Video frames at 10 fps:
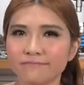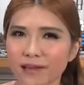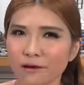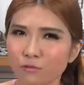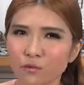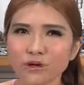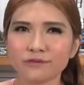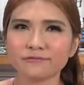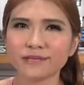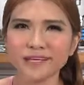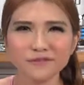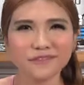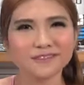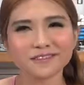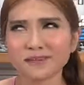There were
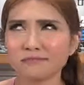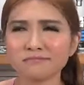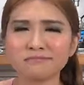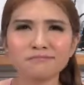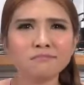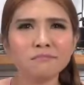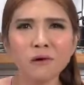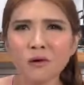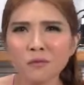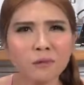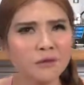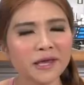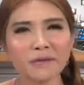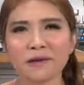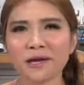even some mobile
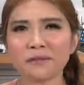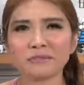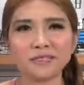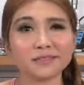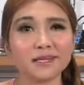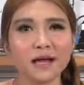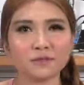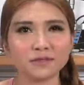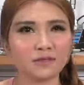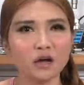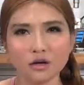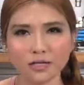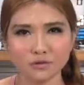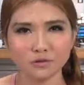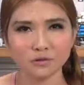gaming companies I was
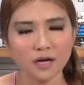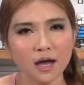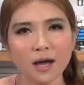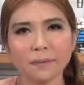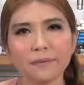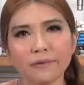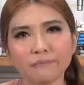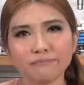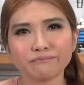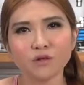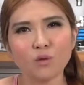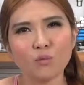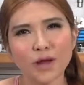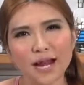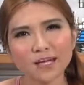talking to, but
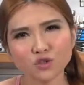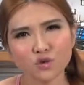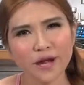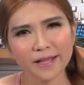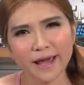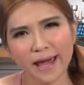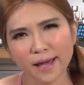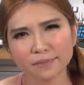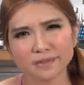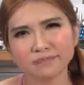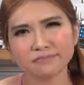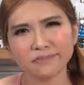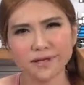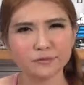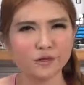when I tried their apps,
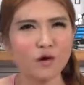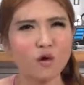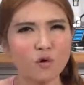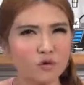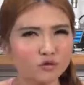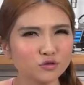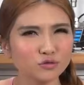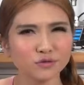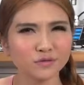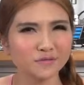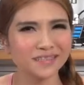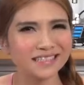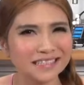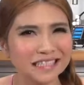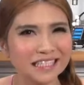there were all sorts of
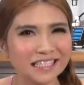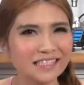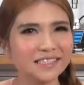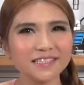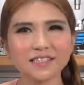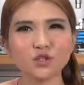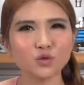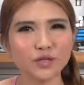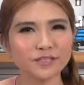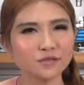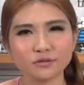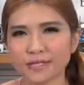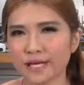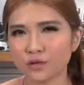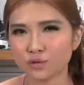sleazy tricks to
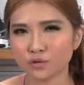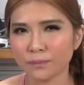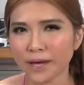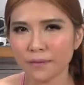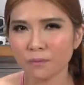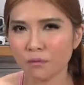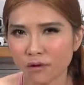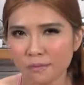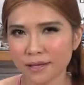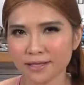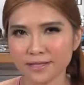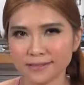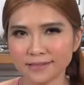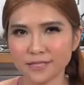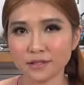get you to pay more money
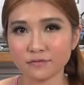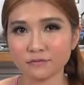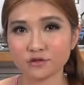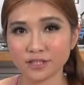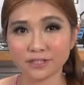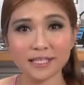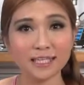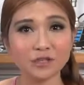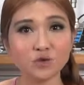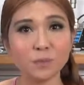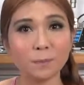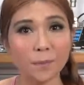instead of just letting you